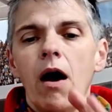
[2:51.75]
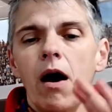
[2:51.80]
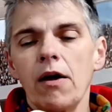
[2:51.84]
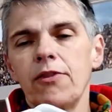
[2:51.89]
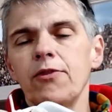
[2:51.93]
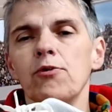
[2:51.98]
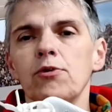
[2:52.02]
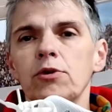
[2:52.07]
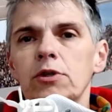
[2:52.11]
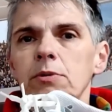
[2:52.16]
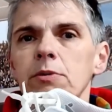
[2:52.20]
I
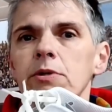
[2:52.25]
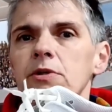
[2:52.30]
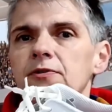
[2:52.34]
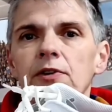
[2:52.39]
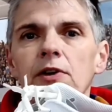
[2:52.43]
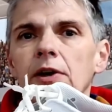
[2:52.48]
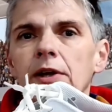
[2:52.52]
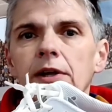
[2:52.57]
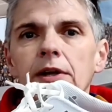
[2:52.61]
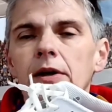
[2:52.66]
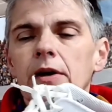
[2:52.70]
thought it was
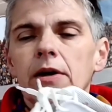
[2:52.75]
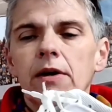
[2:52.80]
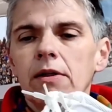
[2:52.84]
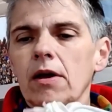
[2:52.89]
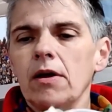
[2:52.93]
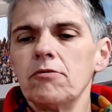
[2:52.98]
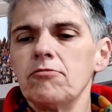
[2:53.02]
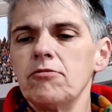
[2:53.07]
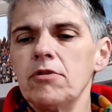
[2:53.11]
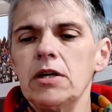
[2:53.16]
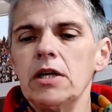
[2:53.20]
fine.
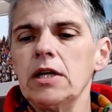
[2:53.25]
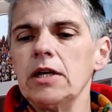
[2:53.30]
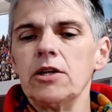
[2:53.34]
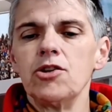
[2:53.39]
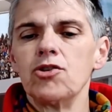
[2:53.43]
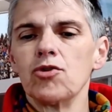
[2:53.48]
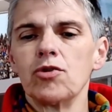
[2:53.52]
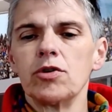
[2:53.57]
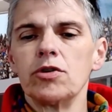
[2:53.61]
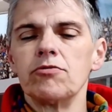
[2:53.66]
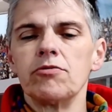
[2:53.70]
I really
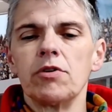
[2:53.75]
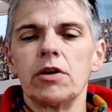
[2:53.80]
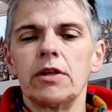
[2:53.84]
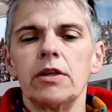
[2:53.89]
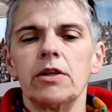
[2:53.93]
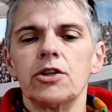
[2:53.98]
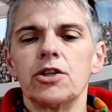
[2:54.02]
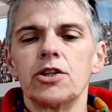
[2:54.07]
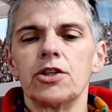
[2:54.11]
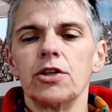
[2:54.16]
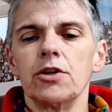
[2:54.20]
enjoyed
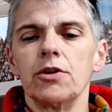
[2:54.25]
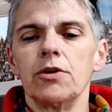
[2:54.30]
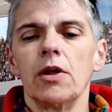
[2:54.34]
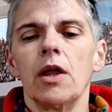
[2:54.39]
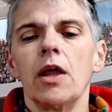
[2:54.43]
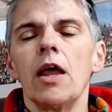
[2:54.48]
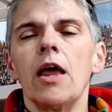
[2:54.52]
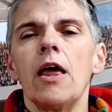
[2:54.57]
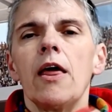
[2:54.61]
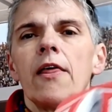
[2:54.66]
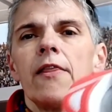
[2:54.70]
running a shoe.
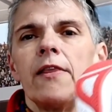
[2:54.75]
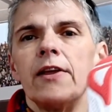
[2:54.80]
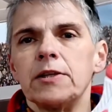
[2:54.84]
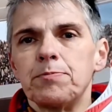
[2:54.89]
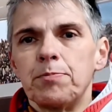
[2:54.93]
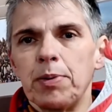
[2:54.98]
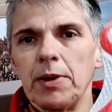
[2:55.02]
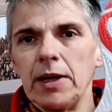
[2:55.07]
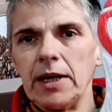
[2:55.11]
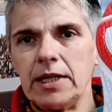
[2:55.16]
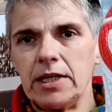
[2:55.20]
There's
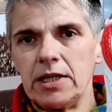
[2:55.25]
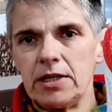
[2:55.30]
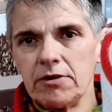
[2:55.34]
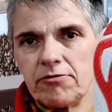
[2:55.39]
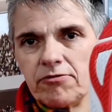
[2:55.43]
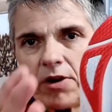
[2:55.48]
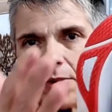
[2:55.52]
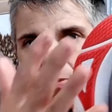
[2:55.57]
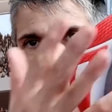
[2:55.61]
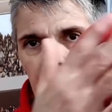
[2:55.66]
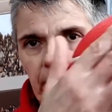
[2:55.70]
plenty
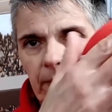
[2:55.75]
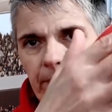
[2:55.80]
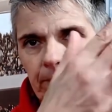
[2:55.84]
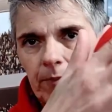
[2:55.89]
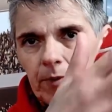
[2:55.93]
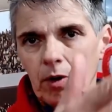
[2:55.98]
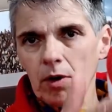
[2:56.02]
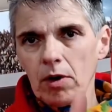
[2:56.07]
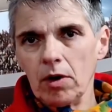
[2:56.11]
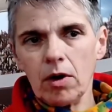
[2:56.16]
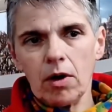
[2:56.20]
of rubber
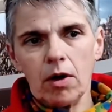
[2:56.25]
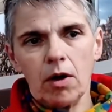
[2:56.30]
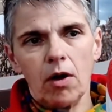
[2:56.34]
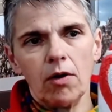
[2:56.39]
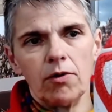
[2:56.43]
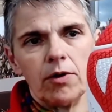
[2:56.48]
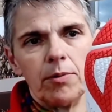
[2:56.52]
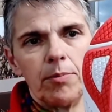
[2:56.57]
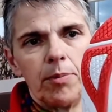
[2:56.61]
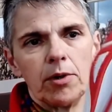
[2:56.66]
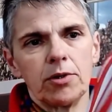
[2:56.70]

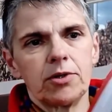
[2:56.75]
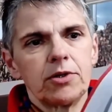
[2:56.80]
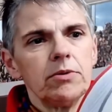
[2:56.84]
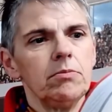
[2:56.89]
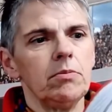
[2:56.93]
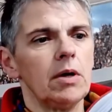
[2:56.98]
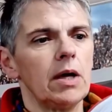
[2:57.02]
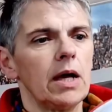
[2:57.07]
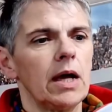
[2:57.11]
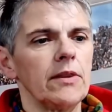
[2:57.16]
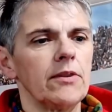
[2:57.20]
on the
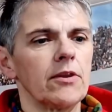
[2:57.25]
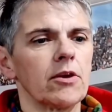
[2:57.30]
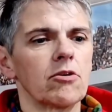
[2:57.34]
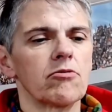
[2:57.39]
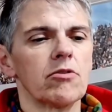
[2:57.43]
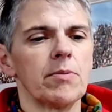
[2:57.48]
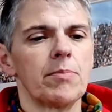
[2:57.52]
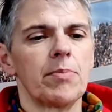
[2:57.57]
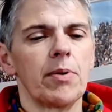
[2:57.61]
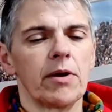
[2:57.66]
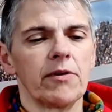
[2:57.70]
bottom, and the
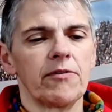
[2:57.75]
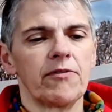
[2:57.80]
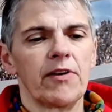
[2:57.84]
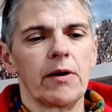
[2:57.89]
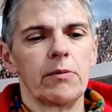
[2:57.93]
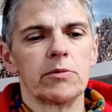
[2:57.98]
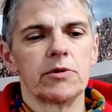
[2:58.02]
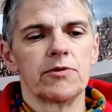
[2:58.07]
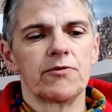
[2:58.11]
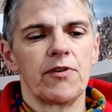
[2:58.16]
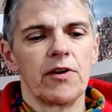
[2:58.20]
grip I
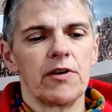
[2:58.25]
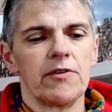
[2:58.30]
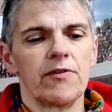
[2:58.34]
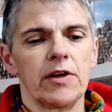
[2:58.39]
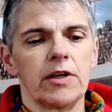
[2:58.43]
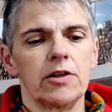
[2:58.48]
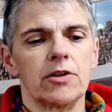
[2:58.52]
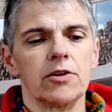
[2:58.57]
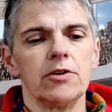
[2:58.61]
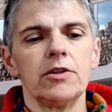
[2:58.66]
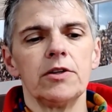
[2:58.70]
found was very,
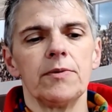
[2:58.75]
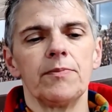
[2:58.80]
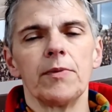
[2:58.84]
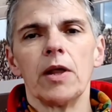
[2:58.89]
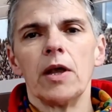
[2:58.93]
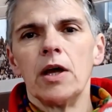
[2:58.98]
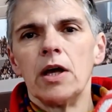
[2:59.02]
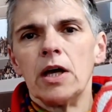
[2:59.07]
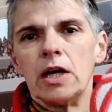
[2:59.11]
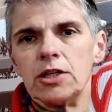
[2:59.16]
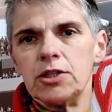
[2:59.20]
very good.
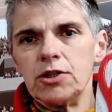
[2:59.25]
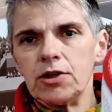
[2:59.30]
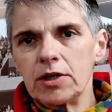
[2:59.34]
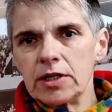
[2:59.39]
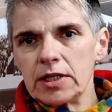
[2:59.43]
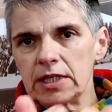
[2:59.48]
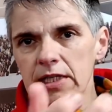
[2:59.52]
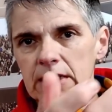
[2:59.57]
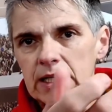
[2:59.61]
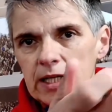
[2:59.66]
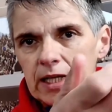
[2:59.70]
As you
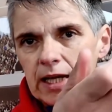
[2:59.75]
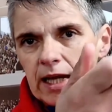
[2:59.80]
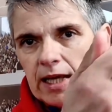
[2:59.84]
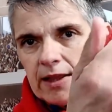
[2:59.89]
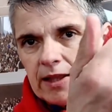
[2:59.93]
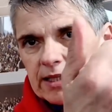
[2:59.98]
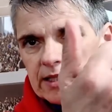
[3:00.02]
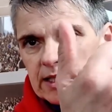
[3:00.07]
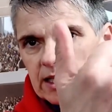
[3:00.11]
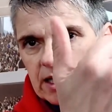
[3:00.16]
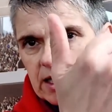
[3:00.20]
can see,
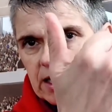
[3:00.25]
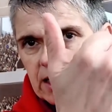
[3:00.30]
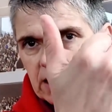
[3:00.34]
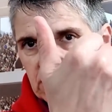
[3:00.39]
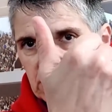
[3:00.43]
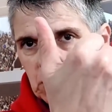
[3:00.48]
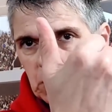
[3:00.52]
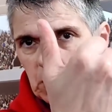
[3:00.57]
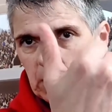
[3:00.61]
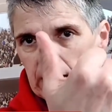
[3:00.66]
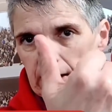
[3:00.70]
again, there's a
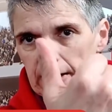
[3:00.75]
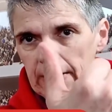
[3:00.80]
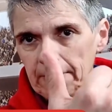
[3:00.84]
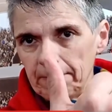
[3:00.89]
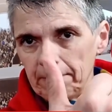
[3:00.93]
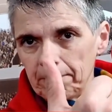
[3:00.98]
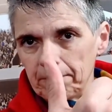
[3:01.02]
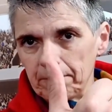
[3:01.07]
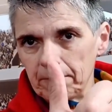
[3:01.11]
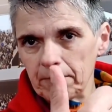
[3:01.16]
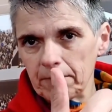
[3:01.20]
cutaway
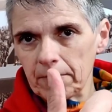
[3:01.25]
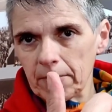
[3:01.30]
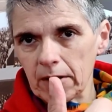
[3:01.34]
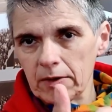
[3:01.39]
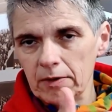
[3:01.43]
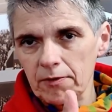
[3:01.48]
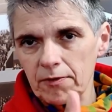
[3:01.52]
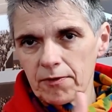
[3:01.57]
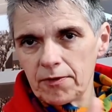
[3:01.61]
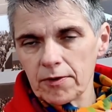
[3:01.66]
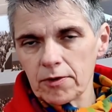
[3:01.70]

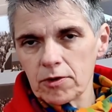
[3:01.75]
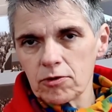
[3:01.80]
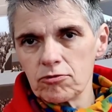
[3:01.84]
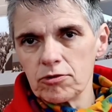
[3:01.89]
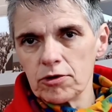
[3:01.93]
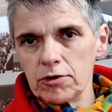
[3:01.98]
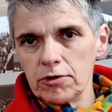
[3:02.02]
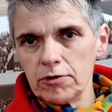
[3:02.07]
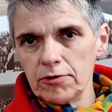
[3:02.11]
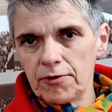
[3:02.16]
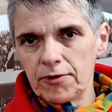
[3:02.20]
kind of
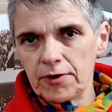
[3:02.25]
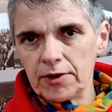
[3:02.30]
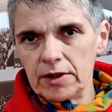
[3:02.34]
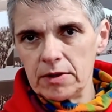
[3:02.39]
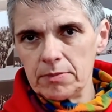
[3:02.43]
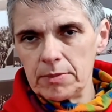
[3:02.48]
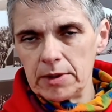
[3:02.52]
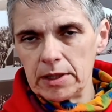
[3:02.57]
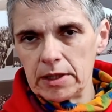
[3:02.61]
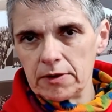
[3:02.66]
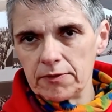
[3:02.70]
groove in
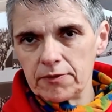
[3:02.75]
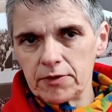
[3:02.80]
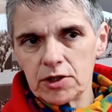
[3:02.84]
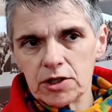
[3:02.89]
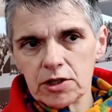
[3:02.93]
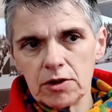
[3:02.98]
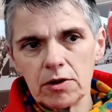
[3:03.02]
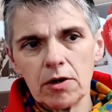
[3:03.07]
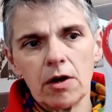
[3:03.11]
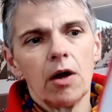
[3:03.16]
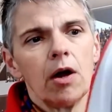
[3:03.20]
the middle of the
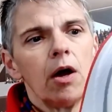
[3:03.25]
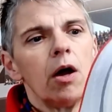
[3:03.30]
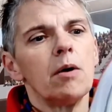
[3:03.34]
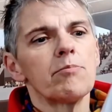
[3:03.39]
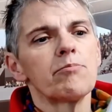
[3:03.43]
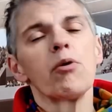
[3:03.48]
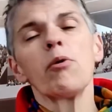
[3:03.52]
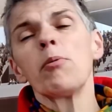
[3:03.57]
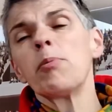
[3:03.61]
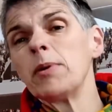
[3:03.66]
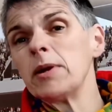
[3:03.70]
shoe,
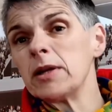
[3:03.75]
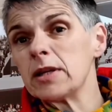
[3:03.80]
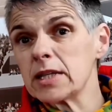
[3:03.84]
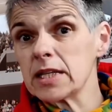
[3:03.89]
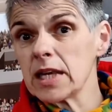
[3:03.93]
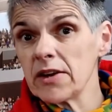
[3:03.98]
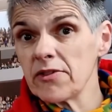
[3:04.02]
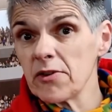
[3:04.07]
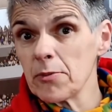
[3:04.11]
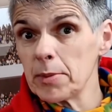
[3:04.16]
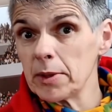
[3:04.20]
probably to
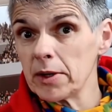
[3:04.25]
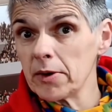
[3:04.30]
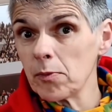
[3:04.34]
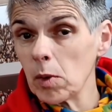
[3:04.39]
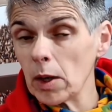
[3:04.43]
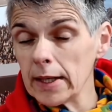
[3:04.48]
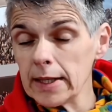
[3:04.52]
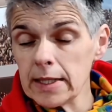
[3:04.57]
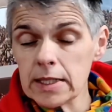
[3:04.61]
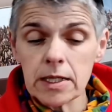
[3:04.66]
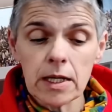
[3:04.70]
save a bit of
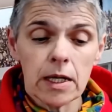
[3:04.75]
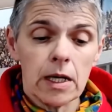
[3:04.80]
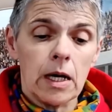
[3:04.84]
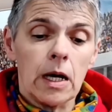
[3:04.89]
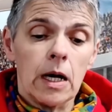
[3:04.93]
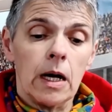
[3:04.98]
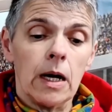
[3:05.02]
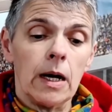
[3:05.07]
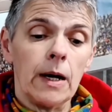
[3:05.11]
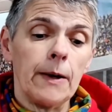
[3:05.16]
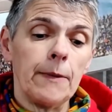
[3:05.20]
weight,
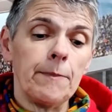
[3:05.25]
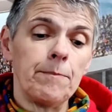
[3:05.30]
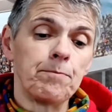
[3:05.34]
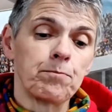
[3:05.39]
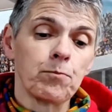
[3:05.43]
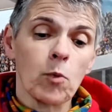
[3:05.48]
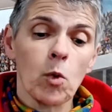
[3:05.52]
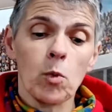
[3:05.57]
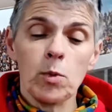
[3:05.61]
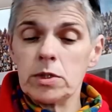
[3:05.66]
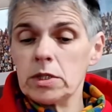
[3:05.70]

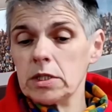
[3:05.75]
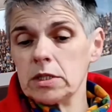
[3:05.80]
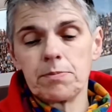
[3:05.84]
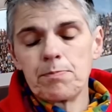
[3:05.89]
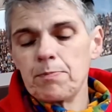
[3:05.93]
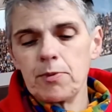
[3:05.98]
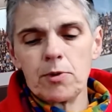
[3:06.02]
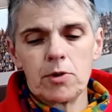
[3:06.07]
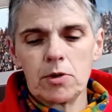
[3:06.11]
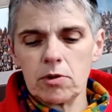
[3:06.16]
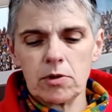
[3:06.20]
which is a
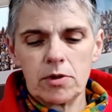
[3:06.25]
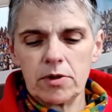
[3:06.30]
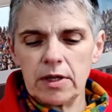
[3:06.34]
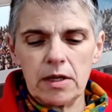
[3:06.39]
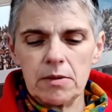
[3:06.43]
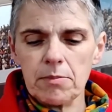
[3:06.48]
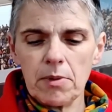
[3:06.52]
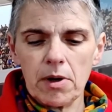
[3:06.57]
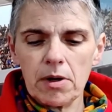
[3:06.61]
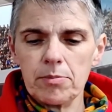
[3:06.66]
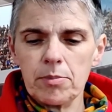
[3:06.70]
good
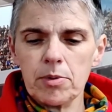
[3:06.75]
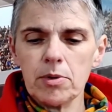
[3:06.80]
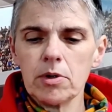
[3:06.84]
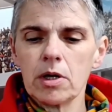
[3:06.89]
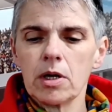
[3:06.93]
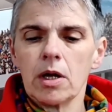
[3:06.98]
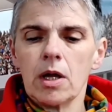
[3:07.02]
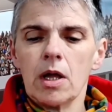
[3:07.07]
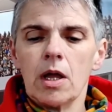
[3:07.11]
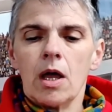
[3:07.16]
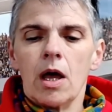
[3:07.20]
thing in my
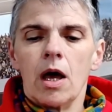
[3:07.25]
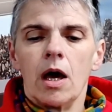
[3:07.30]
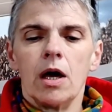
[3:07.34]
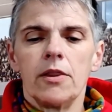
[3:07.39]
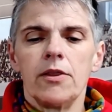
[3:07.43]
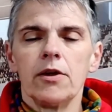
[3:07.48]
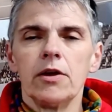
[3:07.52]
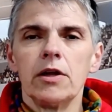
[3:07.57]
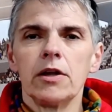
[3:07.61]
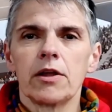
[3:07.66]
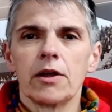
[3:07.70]
book.
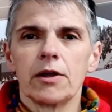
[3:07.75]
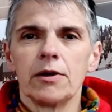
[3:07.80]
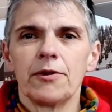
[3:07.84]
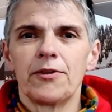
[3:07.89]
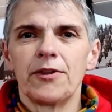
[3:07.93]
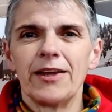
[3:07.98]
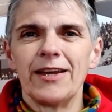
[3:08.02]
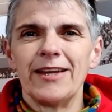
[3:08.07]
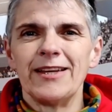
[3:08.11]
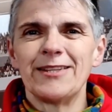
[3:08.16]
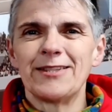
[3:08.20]
The only kind of
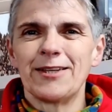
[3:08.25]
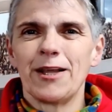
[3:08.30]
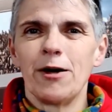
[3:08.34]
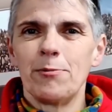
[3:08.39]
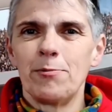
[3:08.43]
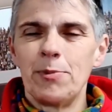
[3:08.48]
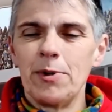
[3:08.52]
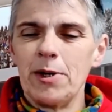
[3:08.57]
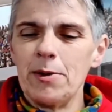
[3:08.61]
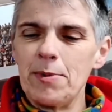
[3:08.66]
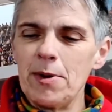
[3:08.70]
thing is that
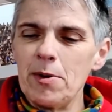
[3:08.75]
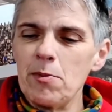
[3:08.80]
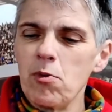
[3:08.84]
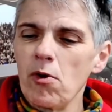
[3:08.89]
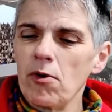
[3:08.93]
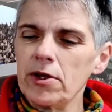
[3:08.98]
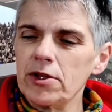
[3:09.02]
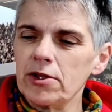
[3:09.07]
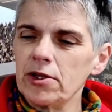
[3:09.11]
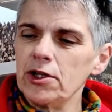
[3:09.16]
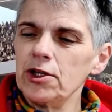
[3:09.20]
I'd be a bit
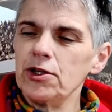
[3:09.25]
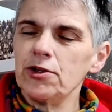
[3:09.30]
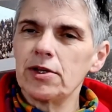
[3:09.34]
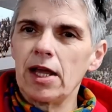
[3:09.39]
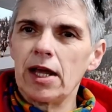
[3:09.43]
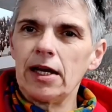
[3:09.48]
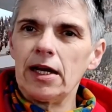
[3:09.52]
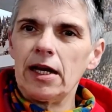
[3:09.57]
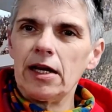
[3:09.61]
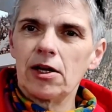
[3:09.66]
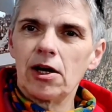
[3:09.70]
worried that you'd
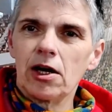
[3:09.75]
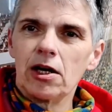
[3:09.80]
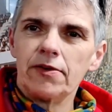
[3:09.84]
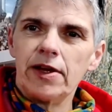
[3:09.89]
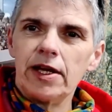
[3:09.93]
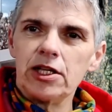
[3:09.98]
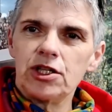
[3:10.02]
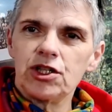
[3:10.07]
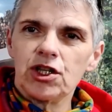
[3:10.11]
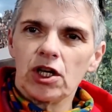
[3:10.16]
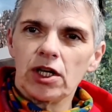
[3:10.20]
get little kind
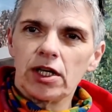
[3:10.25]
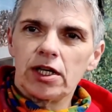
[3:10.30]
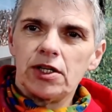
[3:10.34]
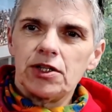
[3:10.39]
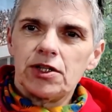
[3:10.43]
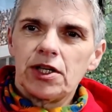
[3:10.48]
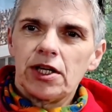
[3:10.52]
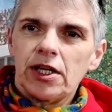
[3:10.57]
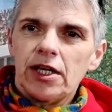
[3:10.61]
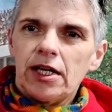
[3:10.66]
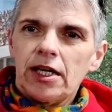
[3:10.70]
of
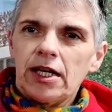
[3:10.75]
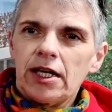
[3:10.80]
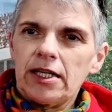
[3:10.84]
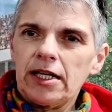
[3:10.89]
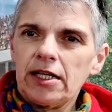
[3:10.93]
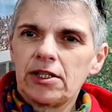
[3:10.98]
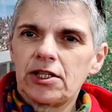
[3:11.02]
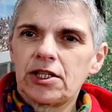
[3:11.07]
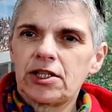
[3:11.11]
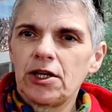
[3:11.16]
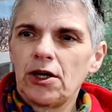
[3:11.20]
hitchhikers and
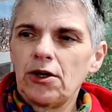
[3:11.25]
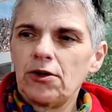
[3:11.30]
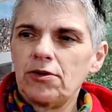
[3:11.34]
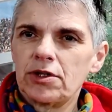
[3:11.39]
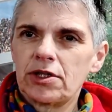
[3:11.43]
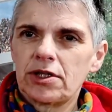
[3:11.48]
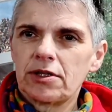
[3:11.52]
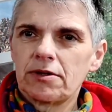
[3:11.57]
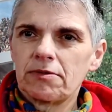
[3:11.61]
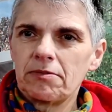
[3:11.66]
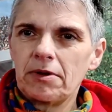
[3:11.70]
little
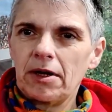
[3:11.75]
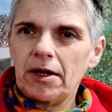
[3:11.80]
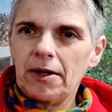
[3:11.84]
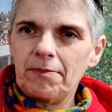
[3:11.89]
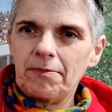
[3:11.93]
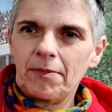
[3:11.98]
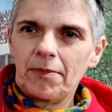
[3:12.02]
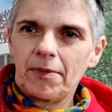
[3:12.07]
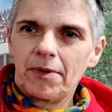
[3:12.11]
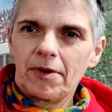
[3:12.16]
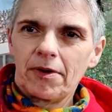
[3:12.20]
stones
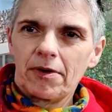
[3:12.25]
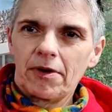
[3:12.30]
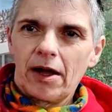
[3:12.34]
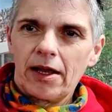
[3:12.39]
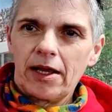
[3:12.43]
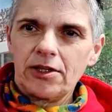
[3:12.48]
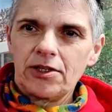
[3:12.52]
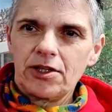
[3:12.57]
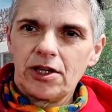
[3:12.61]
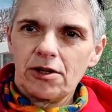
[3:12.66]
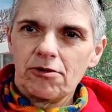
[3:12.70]

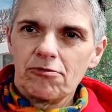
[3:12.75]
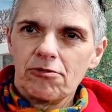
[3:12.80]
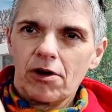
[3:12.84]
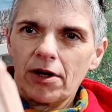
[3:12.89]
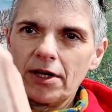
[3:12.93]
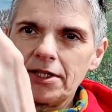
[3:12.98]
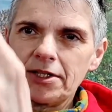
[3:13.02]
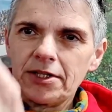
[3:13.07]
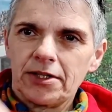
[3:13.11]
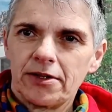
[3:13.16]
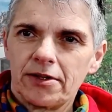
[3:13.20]
hitching a
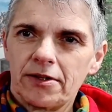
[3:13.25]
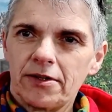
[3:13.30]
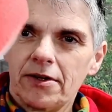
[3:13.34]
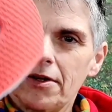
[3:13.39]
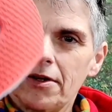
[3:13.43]
ride